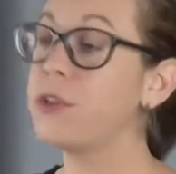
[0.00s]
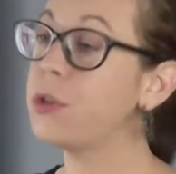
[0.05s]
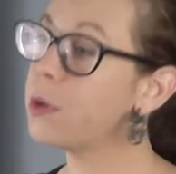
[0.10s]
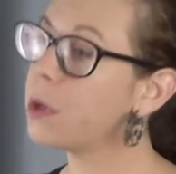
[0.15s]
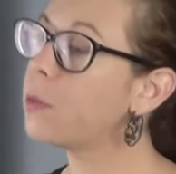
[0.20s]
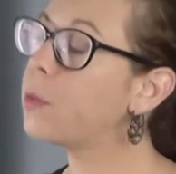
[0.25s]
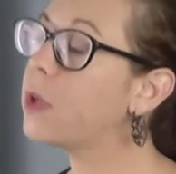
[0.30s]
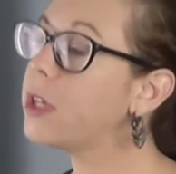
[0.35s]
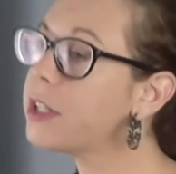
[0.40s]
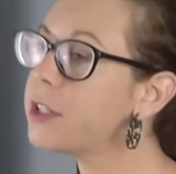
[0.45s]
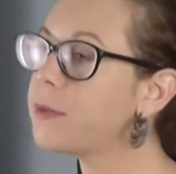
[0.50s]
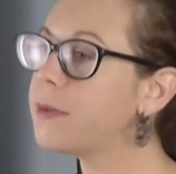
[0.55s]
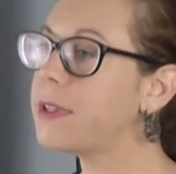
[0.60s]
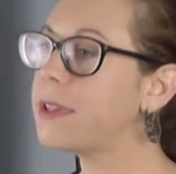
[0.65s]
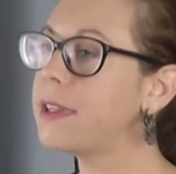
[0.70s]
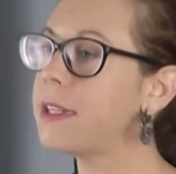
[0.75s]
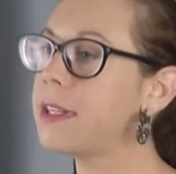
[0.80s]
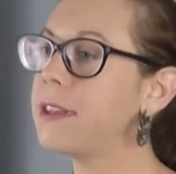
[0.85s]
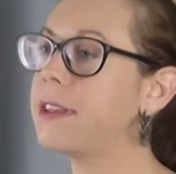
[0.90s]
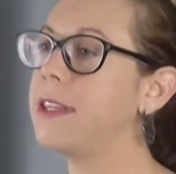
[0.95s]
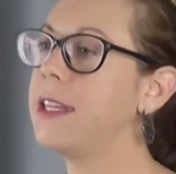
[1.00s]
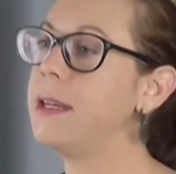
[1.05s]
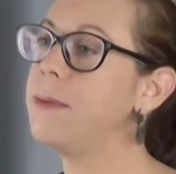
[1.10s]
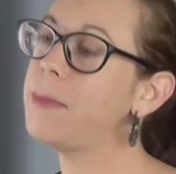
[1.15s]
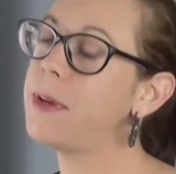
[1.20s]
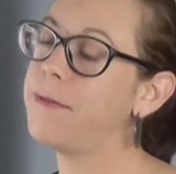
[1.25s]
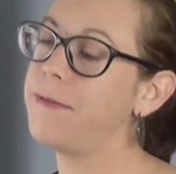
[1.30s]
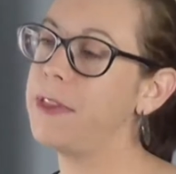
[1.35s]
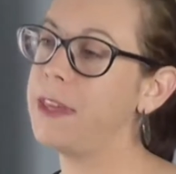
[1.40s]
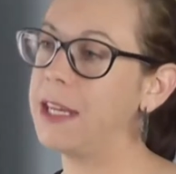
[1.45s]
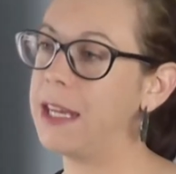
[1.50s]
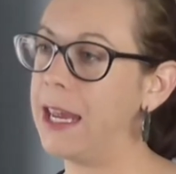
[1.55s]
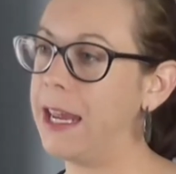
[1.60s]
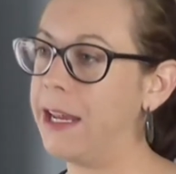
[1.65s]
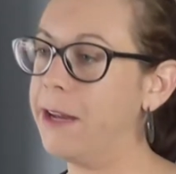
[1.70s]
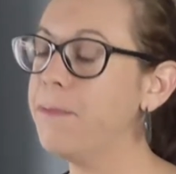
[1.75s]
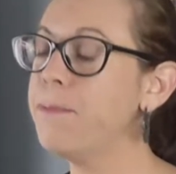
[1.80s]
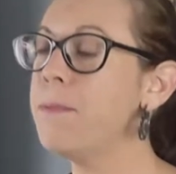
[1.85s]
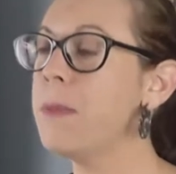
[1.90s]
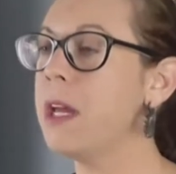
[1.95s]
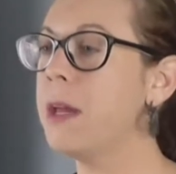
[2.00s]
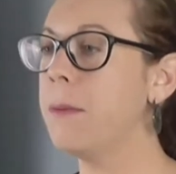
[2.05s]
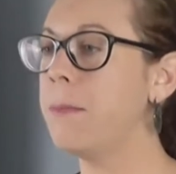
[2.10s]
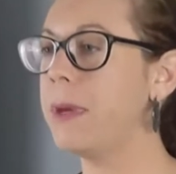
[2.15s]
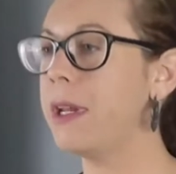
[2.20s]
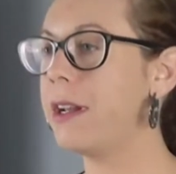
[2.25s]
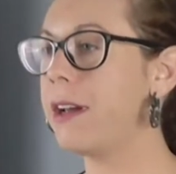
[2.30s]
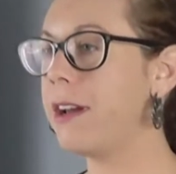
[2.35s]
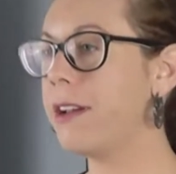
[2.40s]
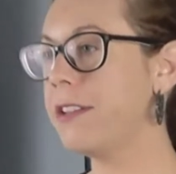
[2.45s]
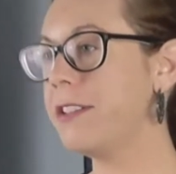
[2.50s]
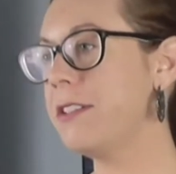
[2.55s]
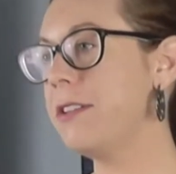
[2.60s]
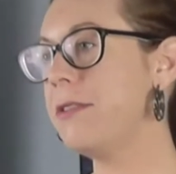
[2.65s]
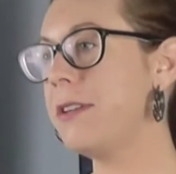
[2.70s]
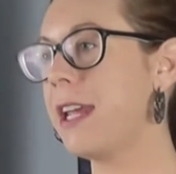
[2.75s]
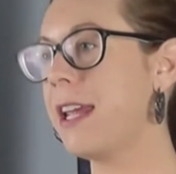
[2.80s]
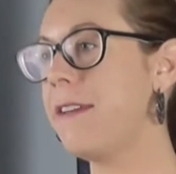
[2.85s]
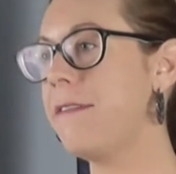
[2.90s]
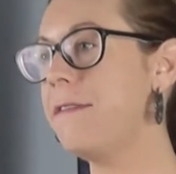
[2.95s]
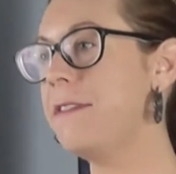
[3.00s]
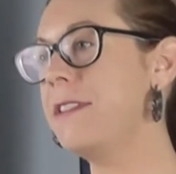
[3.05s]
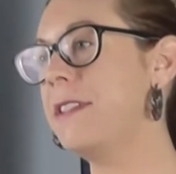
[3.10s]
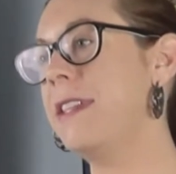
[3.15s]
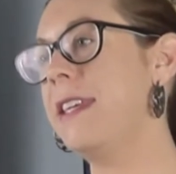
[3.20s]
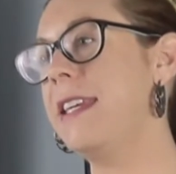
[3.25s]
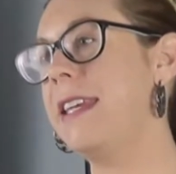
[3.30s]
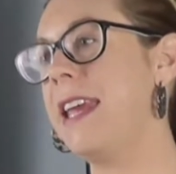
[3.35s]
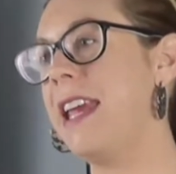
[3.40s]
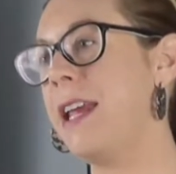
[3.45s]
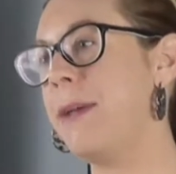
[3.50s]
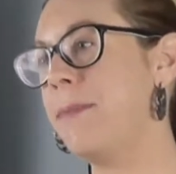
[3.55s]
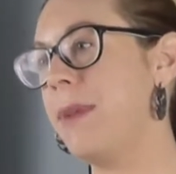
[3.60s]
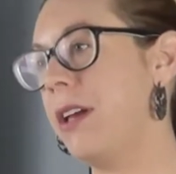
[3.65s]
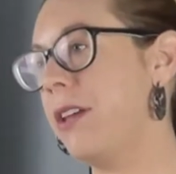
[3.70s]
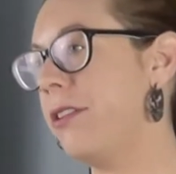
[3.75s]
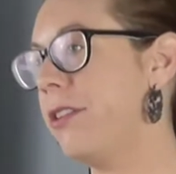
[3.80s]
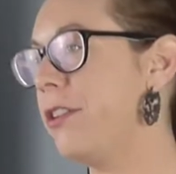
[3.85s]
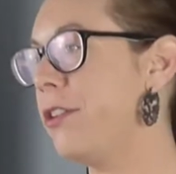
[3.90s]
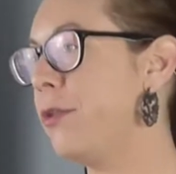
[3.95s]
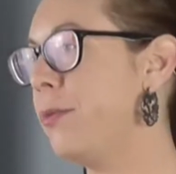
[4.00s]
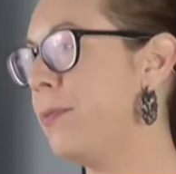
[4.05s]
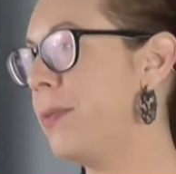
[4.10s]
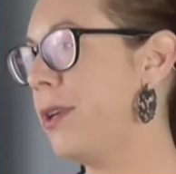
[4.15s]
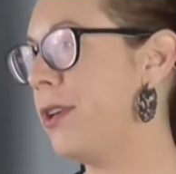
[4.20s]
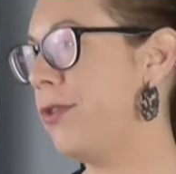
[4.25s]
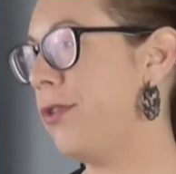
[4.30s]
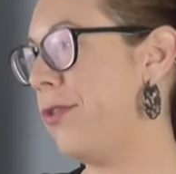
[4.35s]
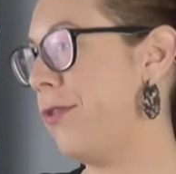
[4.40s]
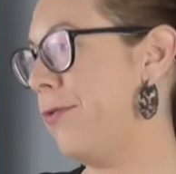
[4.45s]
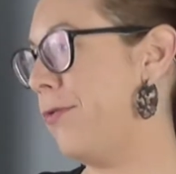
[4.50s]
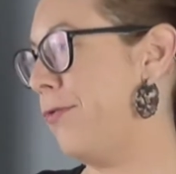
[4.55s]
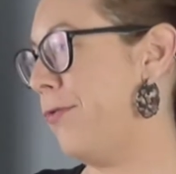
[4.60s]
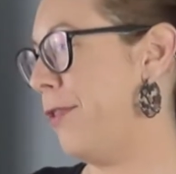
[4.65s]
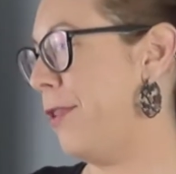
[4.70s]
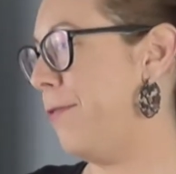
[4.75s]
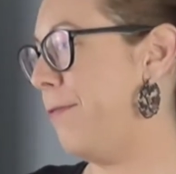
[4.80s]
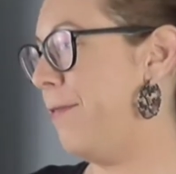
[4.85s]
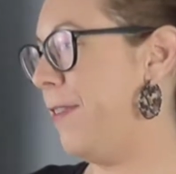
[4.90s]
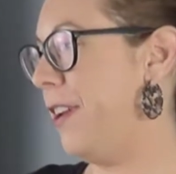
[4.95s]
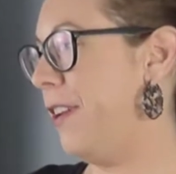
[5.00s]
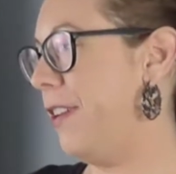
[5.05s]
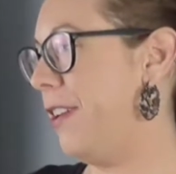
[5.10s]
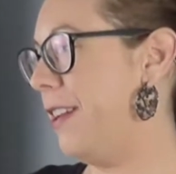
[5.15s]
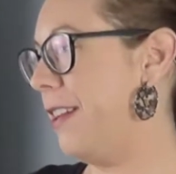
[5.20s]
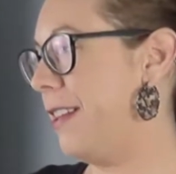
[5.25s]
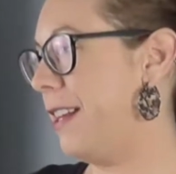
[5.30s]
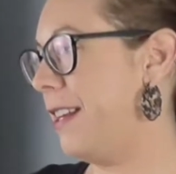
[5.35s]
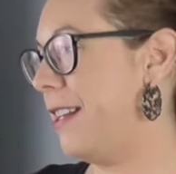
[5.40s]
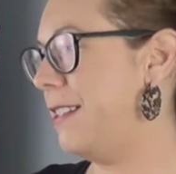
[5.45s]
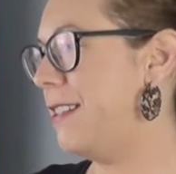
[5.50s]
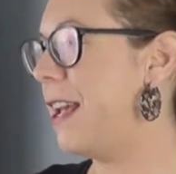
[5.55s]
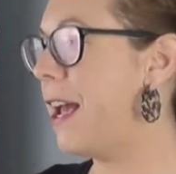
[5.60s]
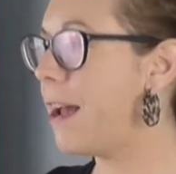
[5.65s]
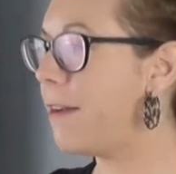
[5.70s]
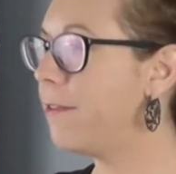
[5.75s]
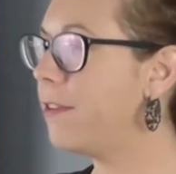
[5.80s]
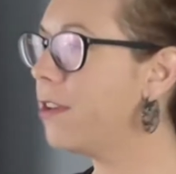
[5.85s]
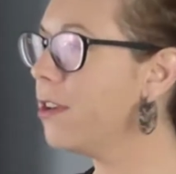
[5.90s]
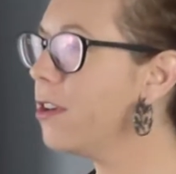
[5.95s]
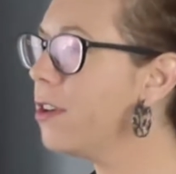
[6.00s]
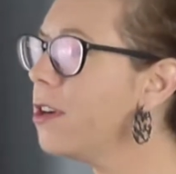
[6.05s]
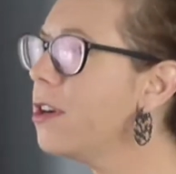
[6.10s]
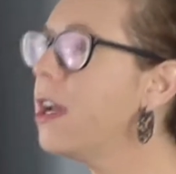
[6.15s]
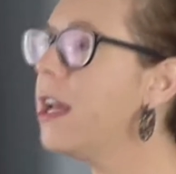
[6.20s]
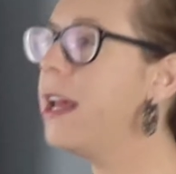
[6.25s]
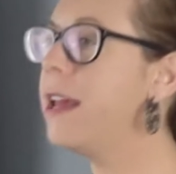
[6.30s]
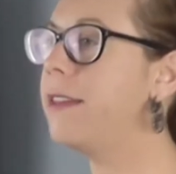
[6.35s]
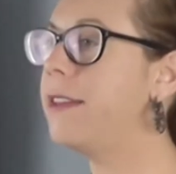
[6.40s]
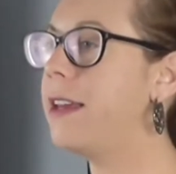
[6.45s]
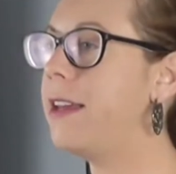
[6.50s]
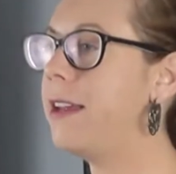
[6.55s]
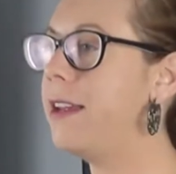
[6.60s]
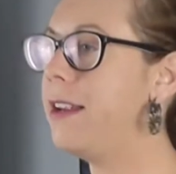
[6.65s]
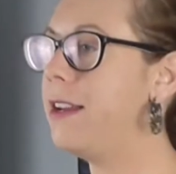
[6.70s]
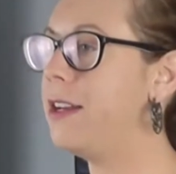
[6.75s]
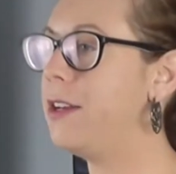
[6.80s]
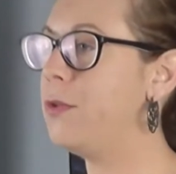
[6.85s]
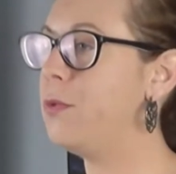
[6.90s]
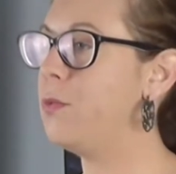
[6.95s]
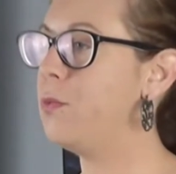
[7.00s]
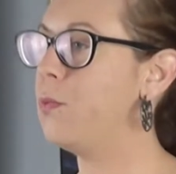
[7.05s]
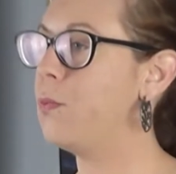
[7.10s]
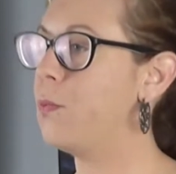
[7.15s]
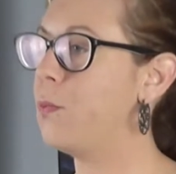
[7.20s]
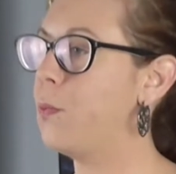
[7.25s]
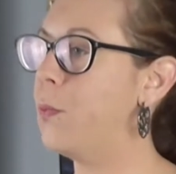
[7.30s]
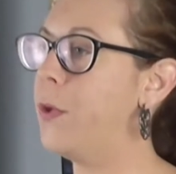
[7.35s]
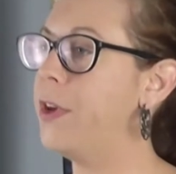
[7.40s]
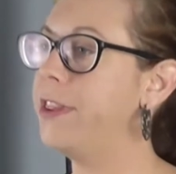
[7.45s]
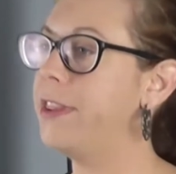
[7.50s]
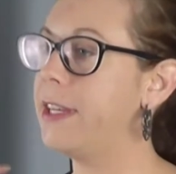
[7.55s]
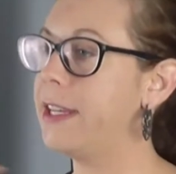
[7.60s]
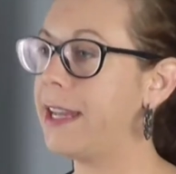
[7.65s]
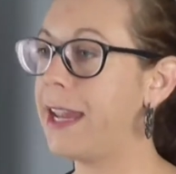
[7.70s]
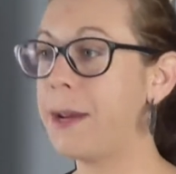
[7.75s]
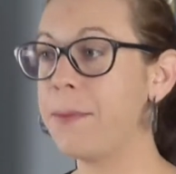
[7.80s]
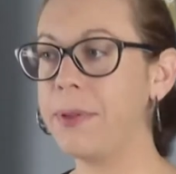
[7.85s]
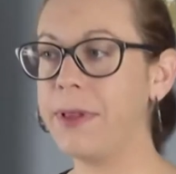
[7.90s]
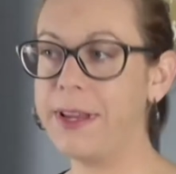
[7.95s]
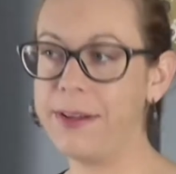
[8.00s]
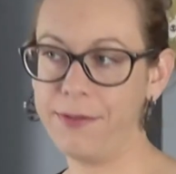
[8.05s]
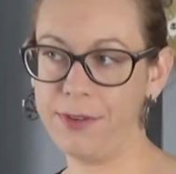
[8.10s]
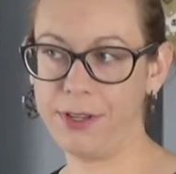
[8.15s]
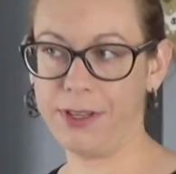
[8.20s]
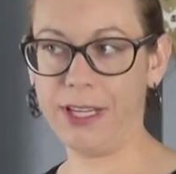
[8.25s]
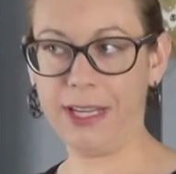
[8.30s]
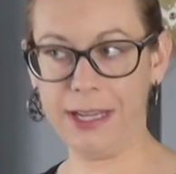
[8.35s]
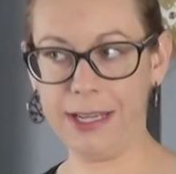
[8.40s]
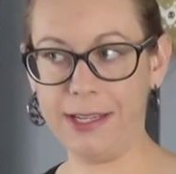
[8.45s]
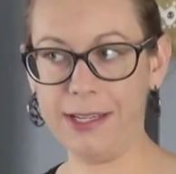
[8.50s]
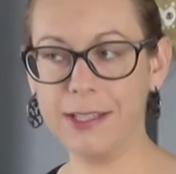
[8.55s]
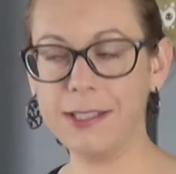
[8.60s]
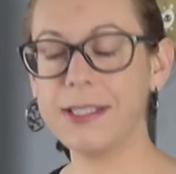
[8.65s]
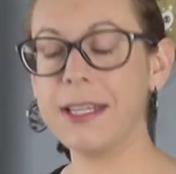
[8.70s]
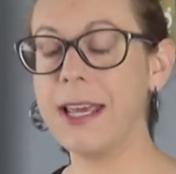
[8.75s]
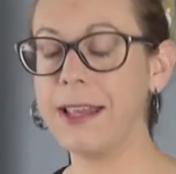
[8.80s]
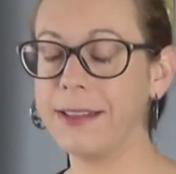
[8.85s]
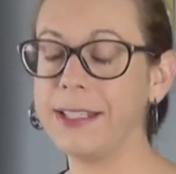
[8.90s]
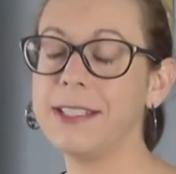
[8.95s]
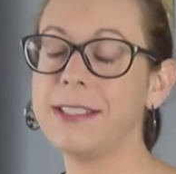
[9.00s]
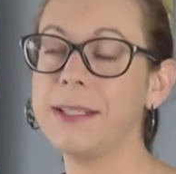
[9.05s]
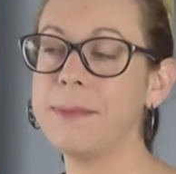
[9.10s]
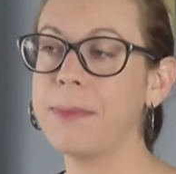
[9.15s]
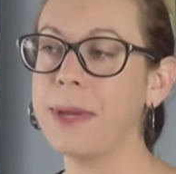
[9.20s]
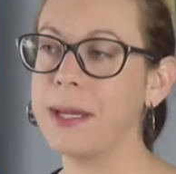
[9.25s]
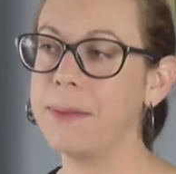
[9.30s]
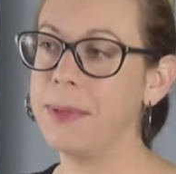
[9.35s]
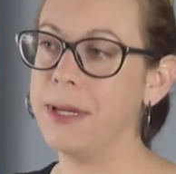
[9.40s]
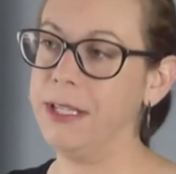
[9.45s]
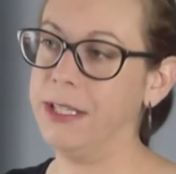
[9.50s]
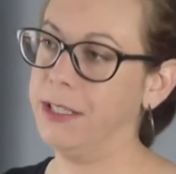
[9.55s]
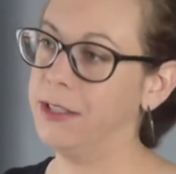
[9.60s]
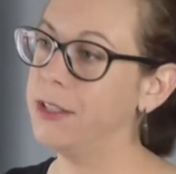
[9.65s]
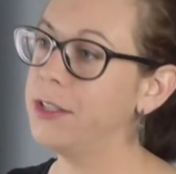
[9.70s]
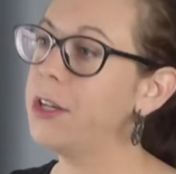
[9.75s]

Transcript: So it works with the theme of the game, but it also gives the game a little bit of a feeling that it's heavier than what the gameplay really is, at least in my opinion.